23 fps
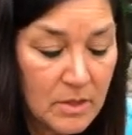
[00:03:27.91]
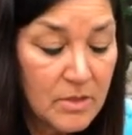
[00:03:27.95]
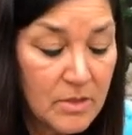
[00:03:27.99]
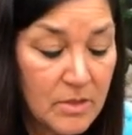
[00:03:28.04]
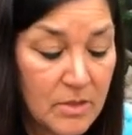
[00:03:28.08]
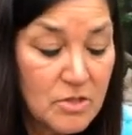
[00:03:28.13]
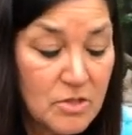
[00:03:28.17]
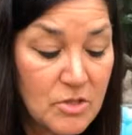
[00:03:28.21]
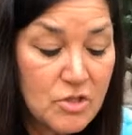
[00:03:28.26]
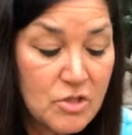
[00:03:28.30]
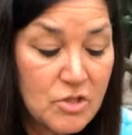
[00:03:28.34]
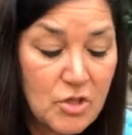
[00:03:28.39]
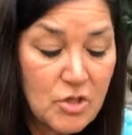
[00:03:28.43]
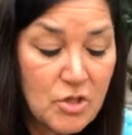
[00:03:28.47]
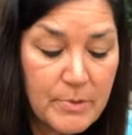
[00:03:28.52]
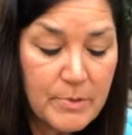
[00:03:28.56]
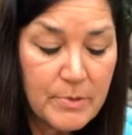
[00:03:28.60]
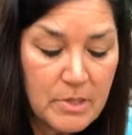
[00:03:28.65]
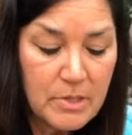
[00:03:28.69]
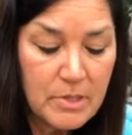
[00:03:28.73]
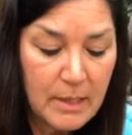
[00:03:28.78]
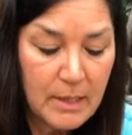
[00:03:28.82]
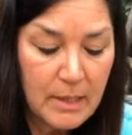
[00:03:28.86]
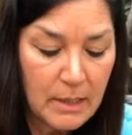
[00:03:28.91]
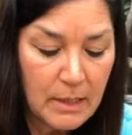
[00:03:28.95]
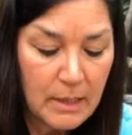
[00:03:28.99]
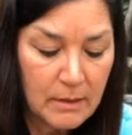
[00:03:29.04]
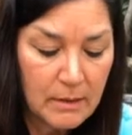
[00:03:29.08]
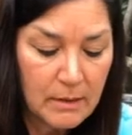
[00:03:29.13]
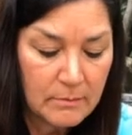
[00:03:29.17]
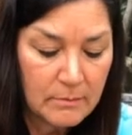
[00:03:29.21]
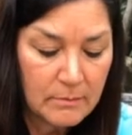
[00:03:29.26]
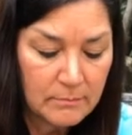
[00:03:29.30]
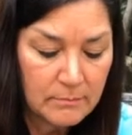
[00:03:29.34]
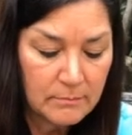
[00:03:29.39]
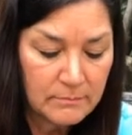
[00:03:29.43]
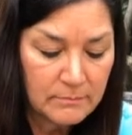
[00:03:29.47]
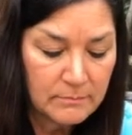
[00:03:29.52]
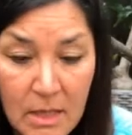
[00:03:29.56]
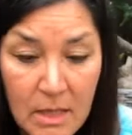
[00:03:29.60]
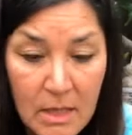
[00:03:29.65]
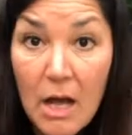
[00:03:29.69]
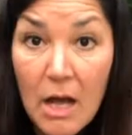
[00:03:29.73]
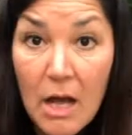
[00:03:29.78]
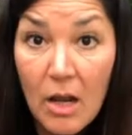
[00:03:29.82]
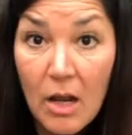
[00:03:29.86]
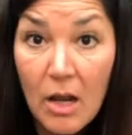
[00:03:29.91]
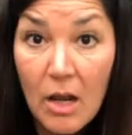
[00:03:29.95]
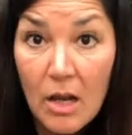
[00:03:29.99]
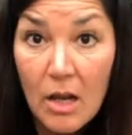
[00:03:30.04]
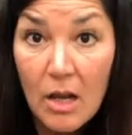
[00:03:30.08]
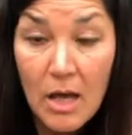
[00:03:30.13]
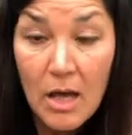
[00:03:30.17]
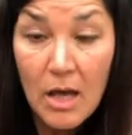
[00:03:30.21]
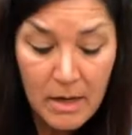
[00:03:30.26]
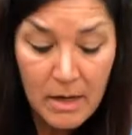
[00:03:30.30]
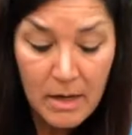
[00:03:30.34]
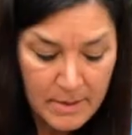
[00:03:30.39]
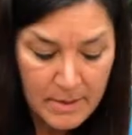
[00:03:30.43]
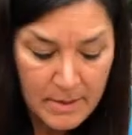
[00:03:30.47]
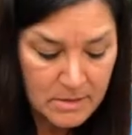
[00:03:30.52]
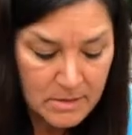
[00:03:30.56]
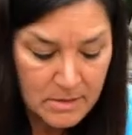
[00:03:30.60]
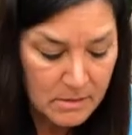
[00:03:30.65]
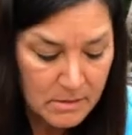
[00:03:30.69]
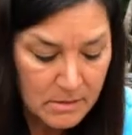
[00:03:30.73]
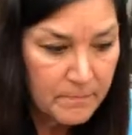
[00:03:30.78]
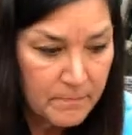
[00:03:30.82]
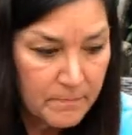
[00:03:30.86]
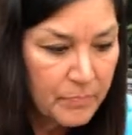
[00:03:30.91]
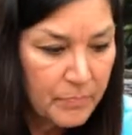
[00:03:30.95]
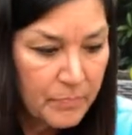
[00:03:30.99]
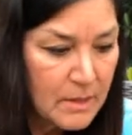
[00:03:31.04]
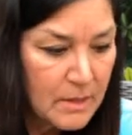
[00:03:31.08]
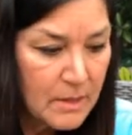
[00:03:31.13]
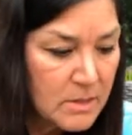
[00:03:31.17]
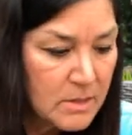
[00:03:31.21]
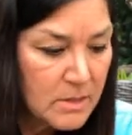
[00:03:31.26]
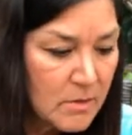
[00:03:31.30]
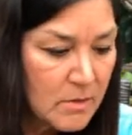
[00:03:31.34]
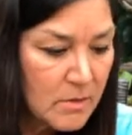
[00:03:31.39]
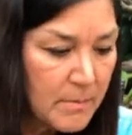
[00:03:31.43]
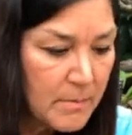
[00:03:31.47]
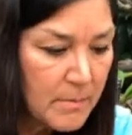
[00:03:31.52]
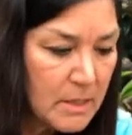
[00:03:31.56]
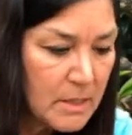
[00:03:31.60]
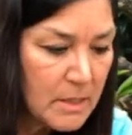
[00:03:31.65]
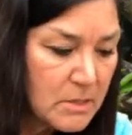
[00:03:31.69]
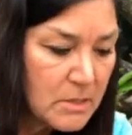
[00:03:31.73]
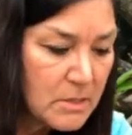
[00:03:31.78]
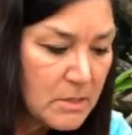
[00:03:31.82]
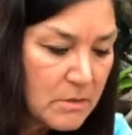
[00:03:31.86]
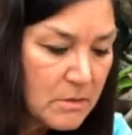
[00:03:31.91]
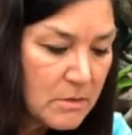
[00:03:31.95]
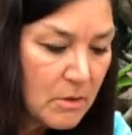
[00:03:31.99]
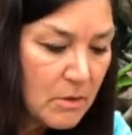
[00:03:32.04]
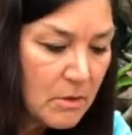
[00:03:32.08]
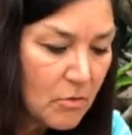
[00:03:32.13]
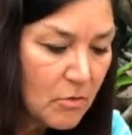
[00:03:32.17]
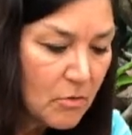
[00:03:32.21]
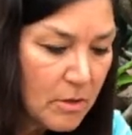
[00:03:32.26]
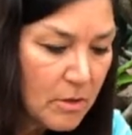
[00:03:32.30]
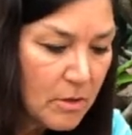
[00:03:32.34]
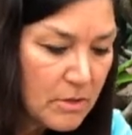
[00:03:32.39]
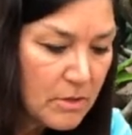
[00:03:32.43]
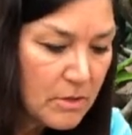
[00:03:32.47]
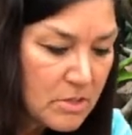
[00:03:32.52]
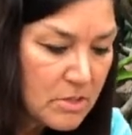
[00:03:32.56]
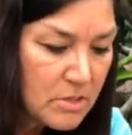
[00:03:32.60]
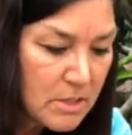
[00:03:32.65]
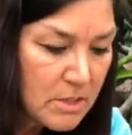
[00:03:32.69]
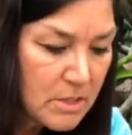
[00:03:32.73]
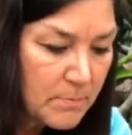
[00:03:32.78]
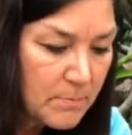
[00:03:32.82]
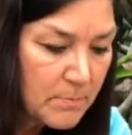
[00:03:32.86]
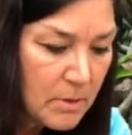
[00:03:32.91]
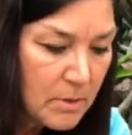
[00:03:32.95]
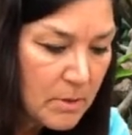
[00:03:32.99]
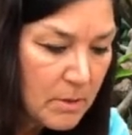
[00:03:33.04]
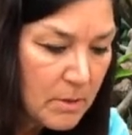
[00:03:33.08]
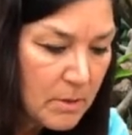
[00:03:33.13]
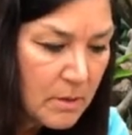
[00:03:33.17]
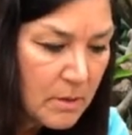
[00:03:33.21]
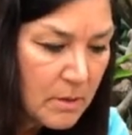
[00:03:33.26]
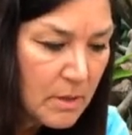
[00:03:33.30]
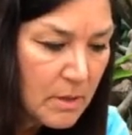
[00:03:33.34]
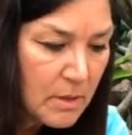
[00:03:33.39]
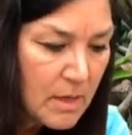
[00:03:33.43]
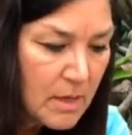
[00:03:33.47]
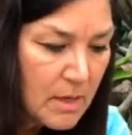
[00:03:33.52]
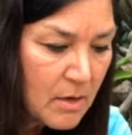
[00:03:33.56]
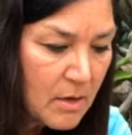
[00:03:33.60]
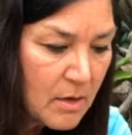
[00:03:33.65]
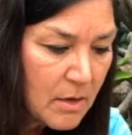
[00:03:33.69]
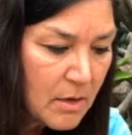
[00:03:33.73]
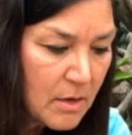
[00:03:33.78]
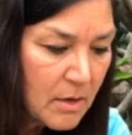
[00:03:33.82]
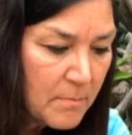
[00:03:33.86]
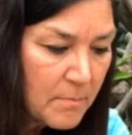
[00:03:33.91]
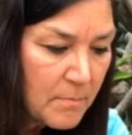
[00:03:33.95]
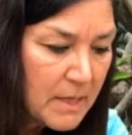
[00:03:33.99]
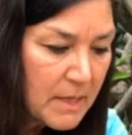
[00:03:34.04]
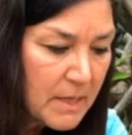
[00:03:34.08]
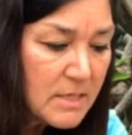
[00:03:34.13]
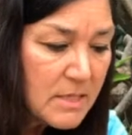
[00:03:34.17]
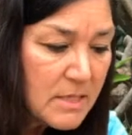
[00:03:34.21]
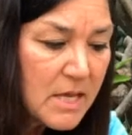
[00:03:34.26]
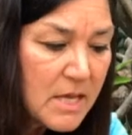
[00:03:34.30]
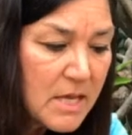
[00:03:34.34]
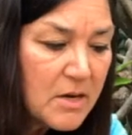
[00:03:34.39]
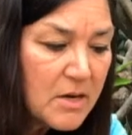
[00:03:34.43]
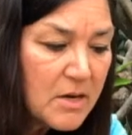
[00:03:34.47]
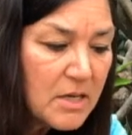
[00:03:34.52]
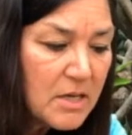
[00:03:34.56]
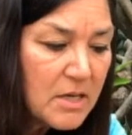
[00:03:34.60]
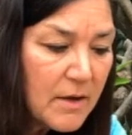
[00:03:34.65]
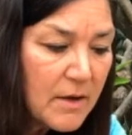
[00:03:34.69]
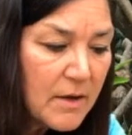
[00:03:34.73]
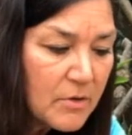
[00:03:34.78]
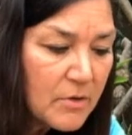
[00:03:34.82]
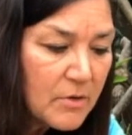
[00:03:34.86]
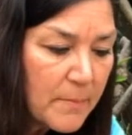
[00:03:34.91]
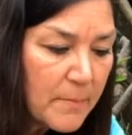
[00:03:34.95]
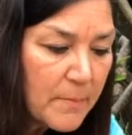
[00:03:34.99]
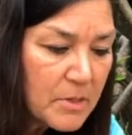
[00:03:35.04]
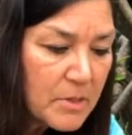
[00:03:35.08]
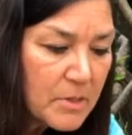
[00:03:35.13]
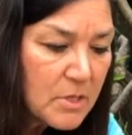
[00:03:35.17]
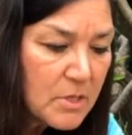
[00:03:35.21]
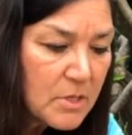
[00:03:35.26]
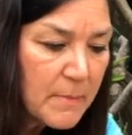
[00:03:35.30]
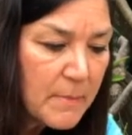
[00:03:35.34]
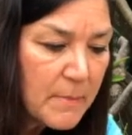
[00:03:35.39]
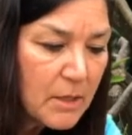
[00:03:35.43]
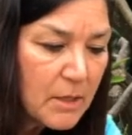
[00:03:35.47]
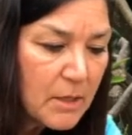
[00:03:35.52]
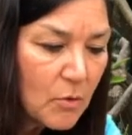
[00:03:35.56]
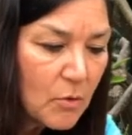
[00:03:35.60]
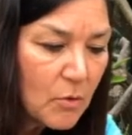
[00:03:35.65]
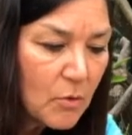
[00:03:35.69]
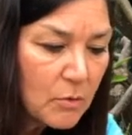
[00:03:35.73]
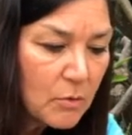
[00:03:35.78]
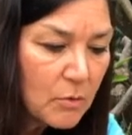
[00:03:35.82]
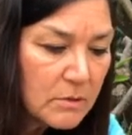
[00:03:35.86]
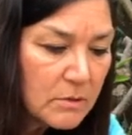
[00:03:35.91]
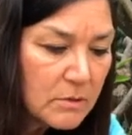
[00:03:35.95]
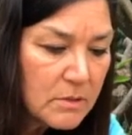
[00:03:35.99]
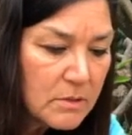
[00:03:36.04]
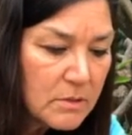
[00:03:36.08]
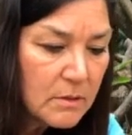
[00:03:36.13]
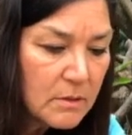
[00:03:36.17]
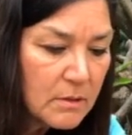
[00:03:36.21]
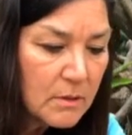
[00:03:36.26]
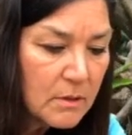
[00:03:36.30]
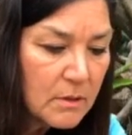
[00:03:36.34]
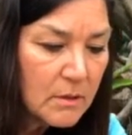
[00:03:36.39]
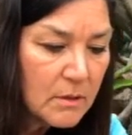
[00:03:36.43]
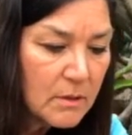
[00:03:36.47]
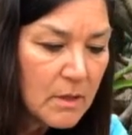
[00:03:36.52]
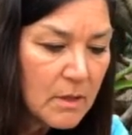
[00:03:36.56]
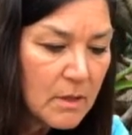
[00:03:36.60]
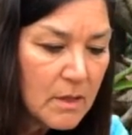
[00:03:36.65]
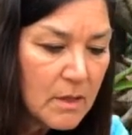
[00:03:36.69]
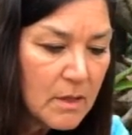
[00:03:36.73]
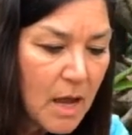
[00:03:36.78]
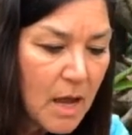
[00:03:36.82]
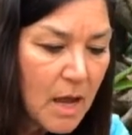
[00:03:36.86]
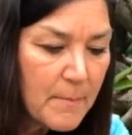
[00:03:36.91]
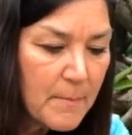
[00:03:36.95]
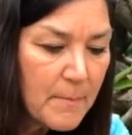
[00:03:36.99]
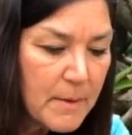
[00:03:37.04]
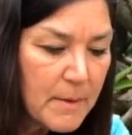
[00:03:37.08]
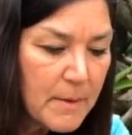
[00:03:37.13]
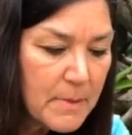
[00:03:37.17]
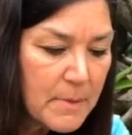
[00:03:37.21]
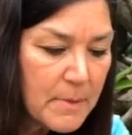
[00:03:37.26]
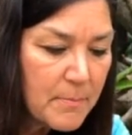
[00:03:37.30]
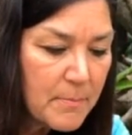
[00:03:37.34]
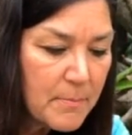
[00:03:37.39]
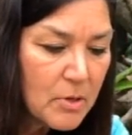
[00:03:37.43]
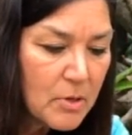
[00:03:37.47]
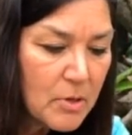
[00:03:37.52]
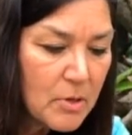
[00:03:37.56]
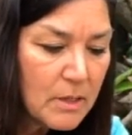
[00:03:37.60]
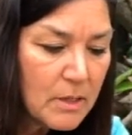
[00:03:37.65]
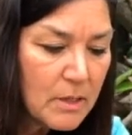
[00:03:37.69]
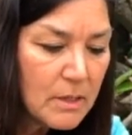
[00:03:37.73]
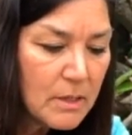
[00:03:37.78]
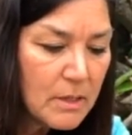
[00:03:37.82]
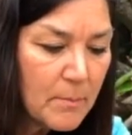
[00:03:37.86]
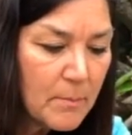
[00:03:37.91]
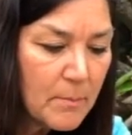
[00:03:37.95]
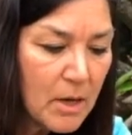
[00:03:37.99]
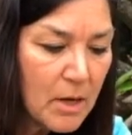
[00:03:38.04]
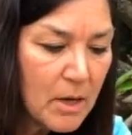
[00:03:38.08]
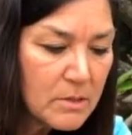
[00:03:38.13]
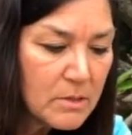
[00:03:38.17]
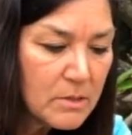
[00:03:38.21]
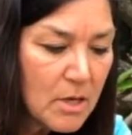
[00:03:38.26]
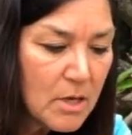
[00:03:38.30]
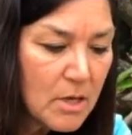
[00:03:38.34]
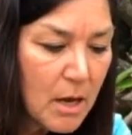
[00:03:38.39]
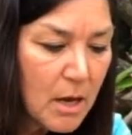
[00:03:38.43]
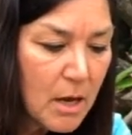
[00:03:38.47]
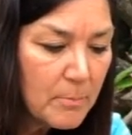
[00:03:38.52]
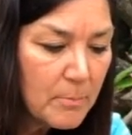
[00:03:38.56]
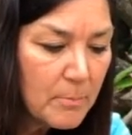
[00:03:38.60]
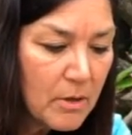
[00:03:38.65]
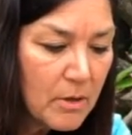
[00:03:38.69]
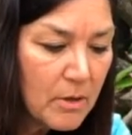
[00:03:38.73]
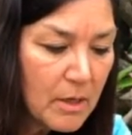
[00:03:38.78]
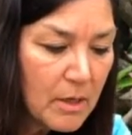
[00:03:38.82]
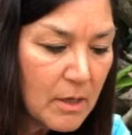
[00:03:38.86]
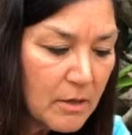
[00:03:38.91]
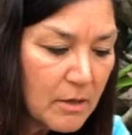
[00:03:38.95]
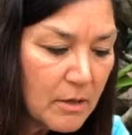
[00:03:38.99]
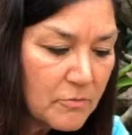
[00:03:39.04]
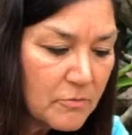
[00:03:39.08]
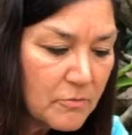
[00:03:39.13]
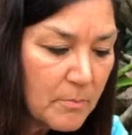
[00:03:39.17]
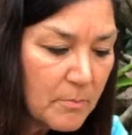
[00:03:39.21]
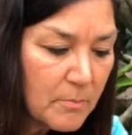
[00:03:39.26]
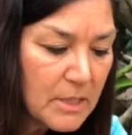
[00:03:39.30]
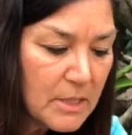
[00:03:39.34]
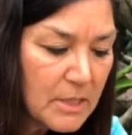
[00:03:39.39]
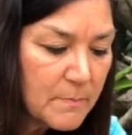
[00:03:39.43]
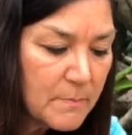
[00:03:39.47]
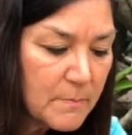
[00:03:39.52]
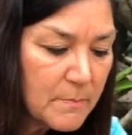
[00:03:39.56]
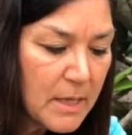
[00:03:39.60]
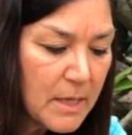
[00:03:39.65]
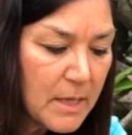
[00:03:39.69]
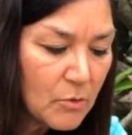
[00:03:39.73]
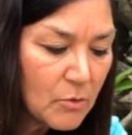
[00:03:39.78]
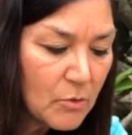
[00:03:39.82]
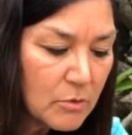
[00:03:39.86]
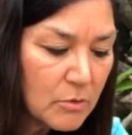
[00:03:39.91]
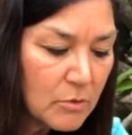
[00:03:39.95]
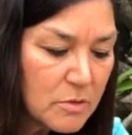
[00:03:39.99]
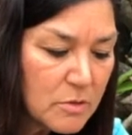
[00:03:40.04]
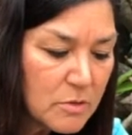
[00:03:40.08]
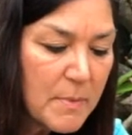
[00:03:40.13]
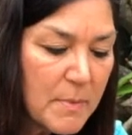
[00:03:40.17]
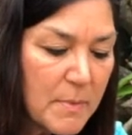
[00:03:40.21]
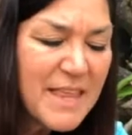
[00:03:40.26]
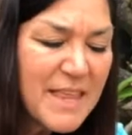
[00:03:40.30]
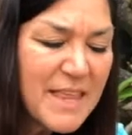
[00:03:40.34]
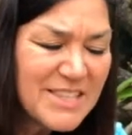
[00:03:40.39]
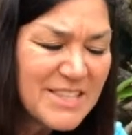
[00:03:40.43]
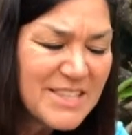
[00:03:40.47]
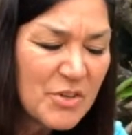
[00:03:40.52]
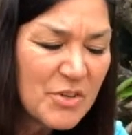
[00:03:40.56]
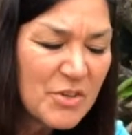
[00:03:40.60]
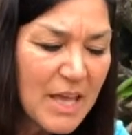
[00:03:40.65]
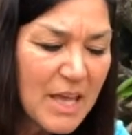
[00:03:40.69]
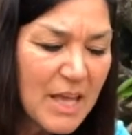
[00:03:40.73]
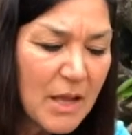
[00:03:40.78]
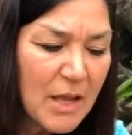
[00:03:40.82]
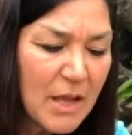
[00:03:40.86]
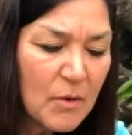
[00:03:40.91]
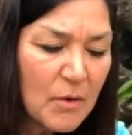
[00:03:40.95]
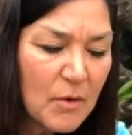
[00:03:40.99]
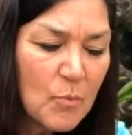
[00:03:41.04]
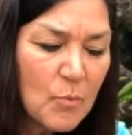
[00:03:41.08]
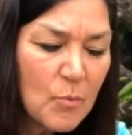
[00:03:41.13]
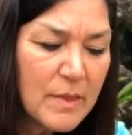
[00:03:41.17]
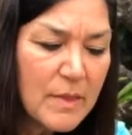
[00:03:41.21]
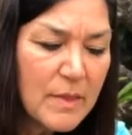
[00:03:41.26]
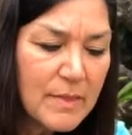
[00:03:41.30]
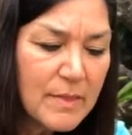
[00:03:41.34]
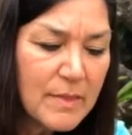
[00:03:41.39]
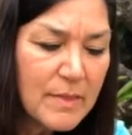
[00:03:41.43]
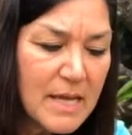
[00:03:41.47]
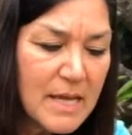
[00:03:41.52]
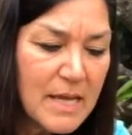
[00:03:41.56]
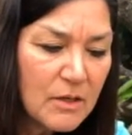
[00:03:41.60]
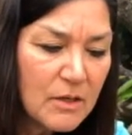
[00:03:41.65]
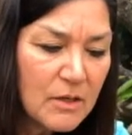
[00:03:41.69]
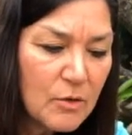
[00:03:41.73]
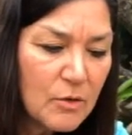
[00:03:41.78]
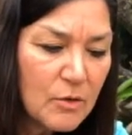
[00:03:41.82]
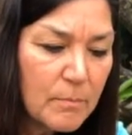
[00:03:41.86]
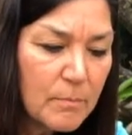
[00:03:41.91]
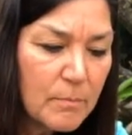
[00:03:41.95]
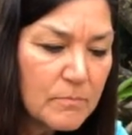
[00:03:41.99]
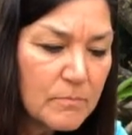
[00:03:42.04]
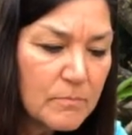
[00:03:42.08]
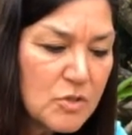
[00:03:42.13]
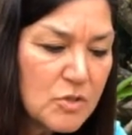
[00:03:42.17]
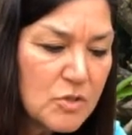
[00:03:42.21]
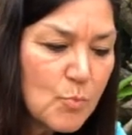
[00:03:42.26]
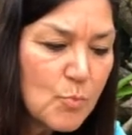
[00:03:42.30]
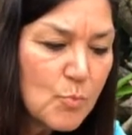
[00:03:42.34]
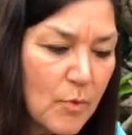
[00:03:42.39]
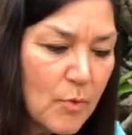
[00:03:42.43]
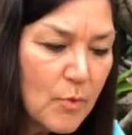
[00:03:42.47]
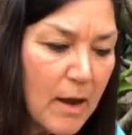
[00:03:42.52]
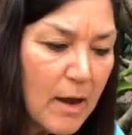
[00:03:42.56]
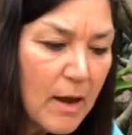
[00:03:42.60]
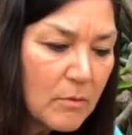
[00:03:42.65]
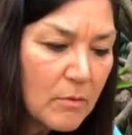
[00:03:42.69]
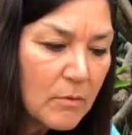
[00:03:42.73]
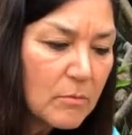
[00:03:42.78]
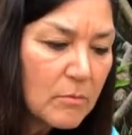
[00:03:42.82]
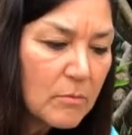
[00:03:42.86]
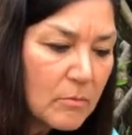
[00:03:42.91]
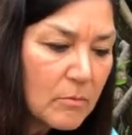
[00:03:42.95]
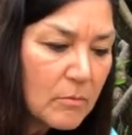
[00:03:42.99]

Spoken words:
They're super tiny, a lot of basil. So I'm going to do 1/4 inch deep. Because I already covered up the tomato holes, I might be putting them on top of my tomato holes, but that's okay. When they sprout,